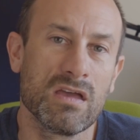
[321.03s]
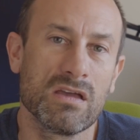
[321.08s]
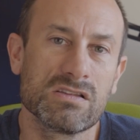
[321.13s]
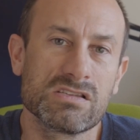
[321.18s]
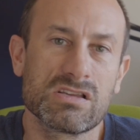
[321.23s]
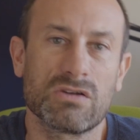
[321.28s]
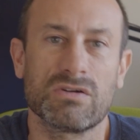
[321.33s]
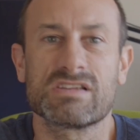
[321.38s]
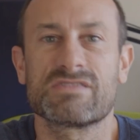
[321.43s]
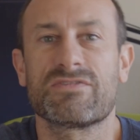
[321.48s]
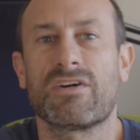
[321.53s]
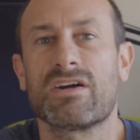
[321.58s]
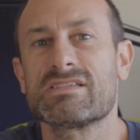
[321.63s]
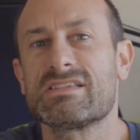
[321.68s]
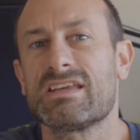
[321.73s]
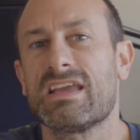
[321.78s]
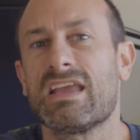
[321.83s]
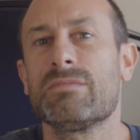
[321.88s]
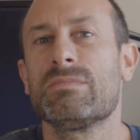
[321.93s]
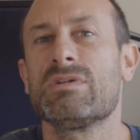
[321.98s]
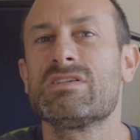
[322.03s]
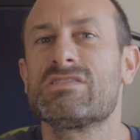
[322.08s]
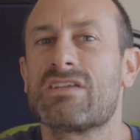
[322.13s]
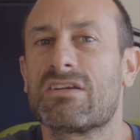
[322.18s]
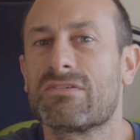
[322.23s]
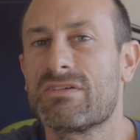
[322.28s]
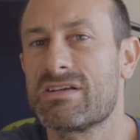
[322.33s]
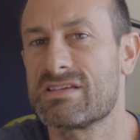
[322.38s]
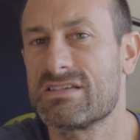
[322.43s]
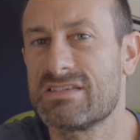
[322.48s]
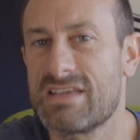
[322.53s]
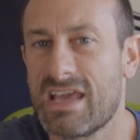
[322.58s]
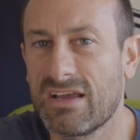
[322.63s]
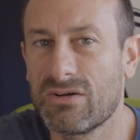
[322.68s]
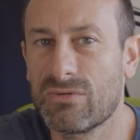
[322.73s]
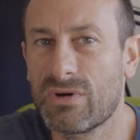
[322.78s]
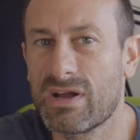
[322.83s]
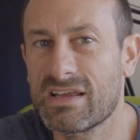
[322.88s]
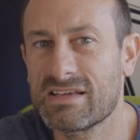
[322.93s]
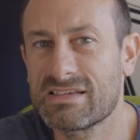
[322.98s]
So as far as image generation
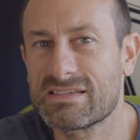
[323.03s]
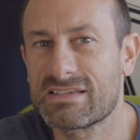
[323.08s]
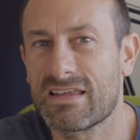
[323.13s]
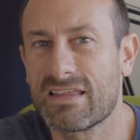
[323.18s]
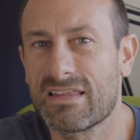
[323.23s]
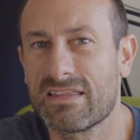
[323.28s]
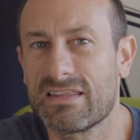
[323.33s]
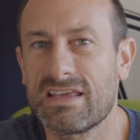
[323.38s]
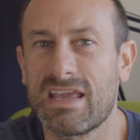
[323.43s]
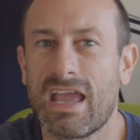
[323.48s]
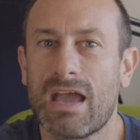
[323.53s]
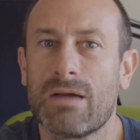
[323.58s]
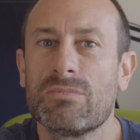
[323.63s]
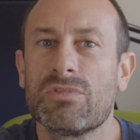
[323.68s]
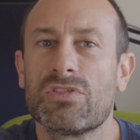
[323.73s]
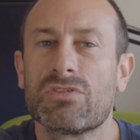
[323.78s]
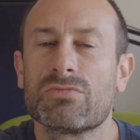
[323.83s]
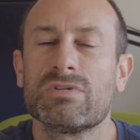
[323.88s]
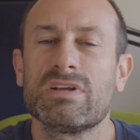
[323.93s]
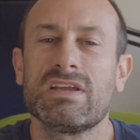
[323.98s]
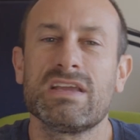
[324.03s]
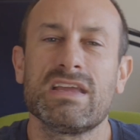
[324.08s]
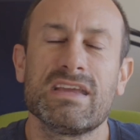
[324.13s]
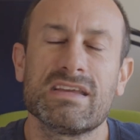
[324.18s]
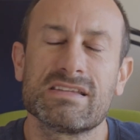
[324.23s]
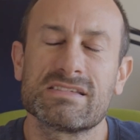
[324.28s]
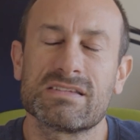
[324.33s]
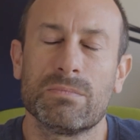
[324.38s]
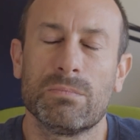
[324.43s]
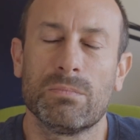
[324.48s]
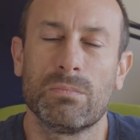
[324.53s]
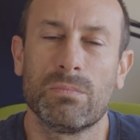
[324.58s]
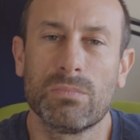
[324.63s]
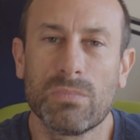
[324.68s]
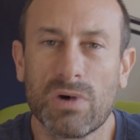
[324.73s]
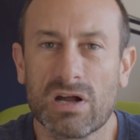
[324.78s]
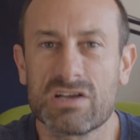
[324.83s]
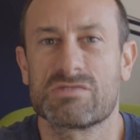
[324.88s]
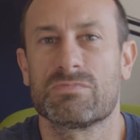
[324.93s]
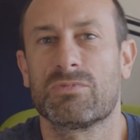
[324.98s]
takeaways, the M3 is
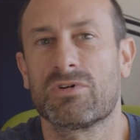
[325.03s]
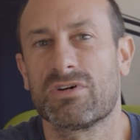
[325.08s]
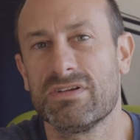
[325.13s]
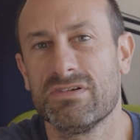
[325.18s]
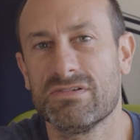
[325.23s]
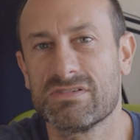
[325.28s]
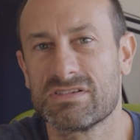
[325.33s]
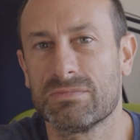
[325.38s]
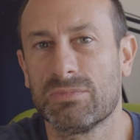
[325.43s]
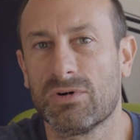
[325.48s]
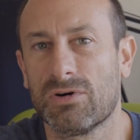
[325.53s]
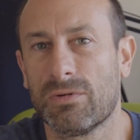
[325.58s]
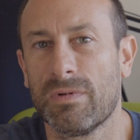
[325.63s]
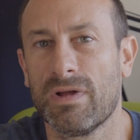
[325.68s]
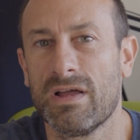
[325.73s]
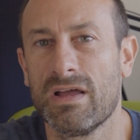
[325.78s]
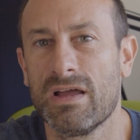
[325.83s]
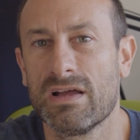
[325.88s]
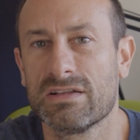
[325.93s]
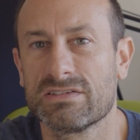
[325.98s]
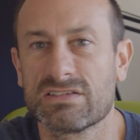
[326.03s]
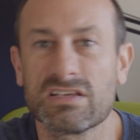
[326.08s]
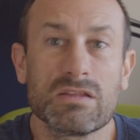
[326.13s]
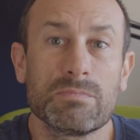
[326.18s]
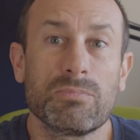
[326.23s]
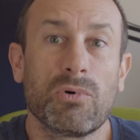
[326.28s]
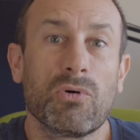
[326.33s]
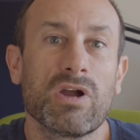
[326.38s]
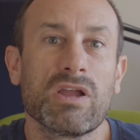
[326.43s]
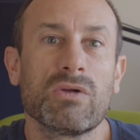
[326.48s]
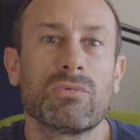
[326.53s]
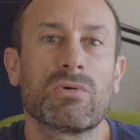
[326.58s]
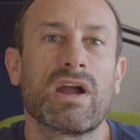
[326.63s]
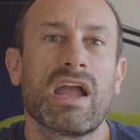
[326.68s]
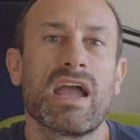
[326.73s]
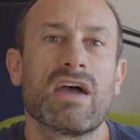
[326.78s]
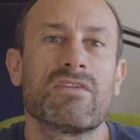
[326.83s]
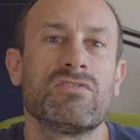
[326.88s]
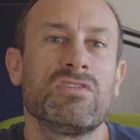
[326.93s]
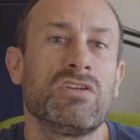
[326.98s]
much more usable, to the point where I
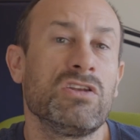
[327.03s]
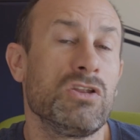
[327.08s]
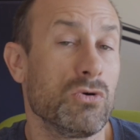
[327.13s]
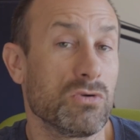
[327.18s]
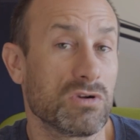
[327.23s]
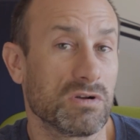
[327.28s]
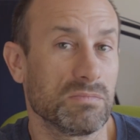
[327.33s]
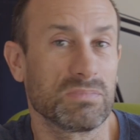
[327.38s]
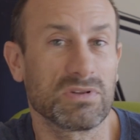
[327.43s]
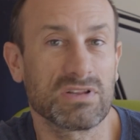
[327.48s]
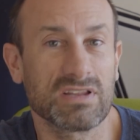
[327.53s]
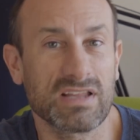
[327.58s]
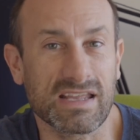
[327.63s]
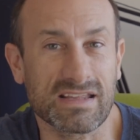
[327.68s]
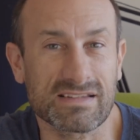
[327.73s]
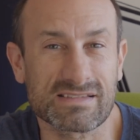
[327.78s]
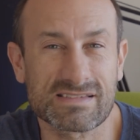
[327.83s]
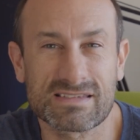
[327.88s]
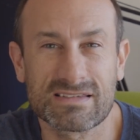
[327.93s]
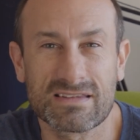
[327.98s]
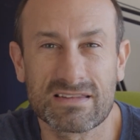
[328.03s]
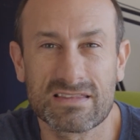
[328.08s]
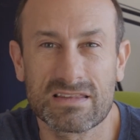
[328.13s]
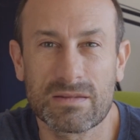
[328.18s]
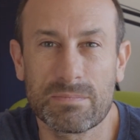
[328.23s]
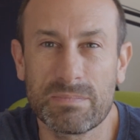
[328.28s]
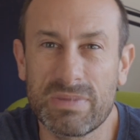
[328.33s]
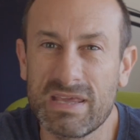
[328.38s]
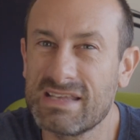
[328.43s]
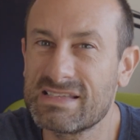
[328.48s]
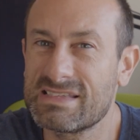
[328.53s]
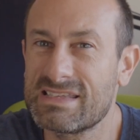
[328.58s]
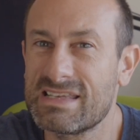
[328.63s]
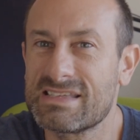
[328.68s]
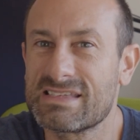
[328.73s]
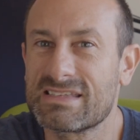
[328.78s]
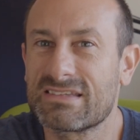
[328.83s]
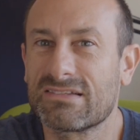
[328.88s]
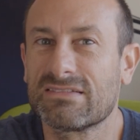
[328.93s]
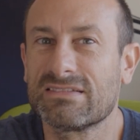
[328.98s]
have no complaints. The PC
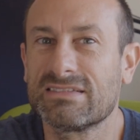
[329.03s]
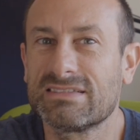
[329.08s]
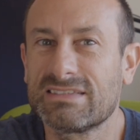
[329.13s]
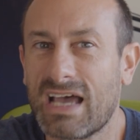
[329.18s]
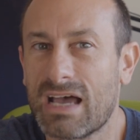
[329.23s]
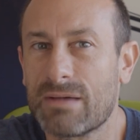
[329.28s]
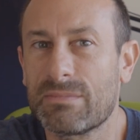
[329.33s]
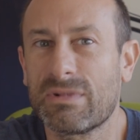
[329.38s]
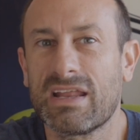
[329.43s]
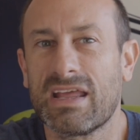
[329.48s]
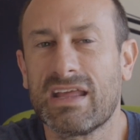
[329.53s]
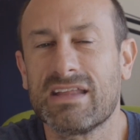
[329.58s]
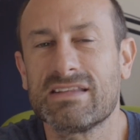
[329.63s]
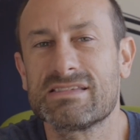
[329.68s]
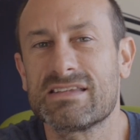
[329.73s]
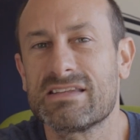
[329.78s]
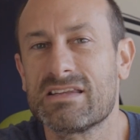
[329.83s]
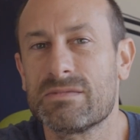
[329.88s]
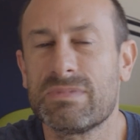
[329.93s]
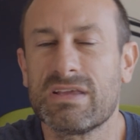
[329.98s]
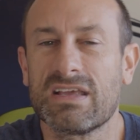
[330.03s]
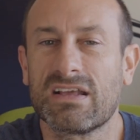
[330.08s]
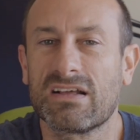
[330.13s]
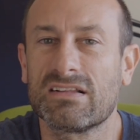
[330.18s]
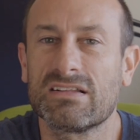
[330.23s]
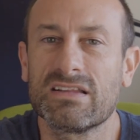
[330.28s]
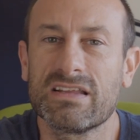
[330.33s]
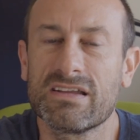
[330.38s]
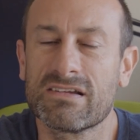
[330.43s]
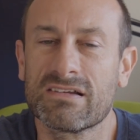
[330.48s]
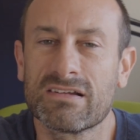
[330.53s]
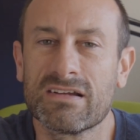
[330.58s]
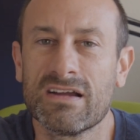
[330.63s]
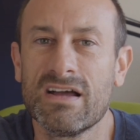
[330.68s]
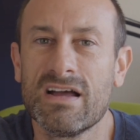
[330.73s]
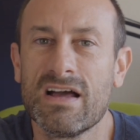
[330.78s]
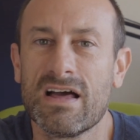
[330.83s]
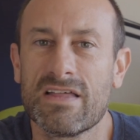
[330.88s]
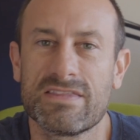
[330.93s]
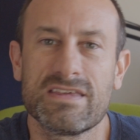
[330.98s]
still dominates, and to be clear,
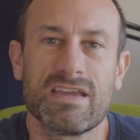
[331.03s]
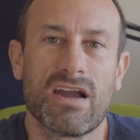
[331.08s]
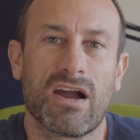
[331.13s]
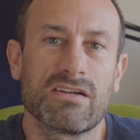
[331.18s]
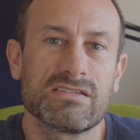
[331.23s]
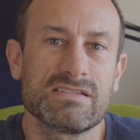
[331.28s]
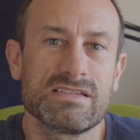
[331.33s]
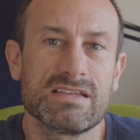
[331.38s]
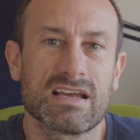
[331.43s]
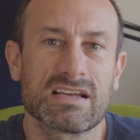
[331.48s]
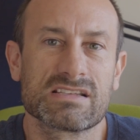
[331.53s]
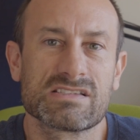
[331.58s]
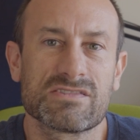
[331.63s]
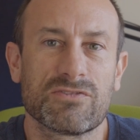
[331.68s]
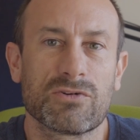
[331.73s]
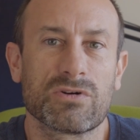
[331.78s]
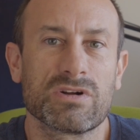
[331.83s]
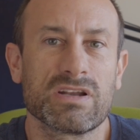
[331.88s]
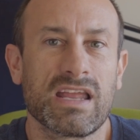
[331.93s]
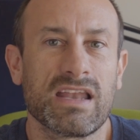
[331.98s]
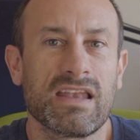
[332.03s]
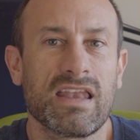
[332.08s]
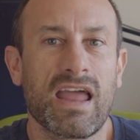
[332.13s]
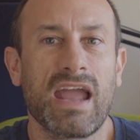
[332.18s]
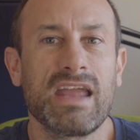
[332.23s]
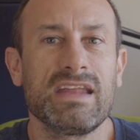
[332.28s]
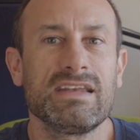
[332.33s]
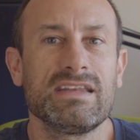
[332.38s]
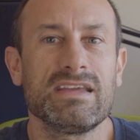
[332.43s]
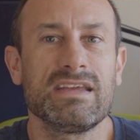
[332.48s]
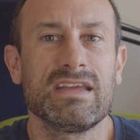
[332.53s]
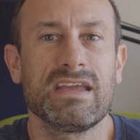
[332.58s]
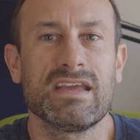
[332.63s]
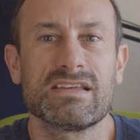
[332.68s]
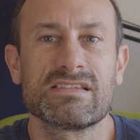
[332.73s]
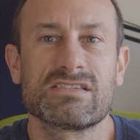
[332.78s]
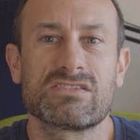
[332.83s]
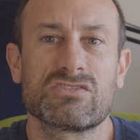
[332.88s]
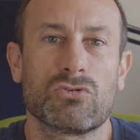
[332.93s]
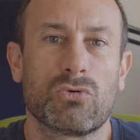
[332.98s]
the RTX 4090
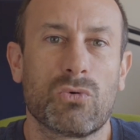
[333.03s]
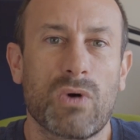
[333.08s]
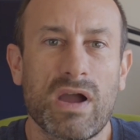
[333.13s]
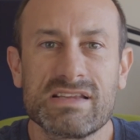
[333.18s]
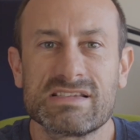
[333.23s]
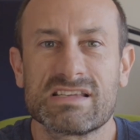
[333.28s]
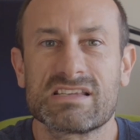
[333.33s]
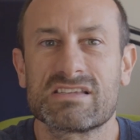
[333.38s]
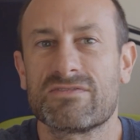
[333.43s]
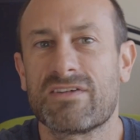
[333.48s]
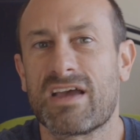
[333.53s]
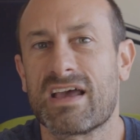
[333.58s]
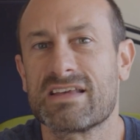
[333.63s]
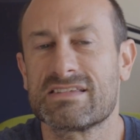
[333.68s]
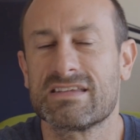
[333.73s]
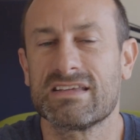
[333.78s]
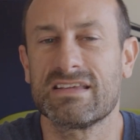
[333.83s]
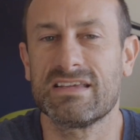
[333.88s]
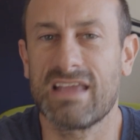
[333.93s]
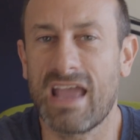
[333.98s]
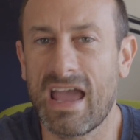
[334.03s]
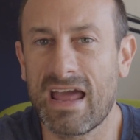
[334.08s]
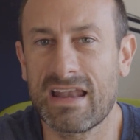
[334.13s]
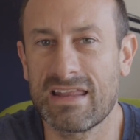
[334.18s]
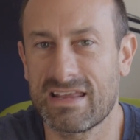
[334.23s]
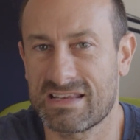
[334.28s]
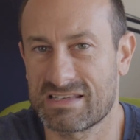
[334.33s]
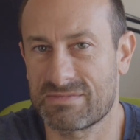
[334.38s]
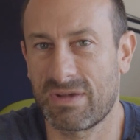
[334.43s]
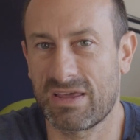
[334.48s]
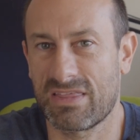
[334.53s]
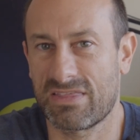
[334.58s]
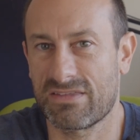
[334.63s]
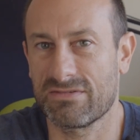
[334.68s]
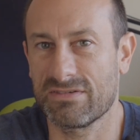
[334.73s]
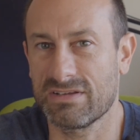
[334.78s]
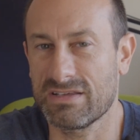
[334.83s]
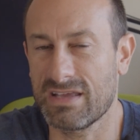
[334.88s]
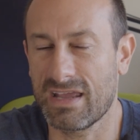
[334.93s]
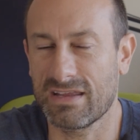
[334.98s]
is twice as fast again as my
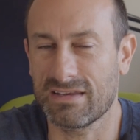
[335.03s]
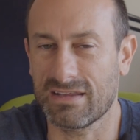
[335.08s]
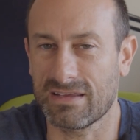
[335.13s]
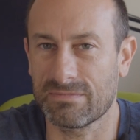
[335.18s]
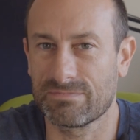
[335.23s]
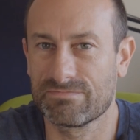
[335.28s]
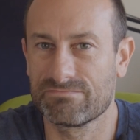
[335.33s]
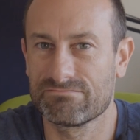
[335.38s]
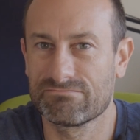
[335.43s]
3080.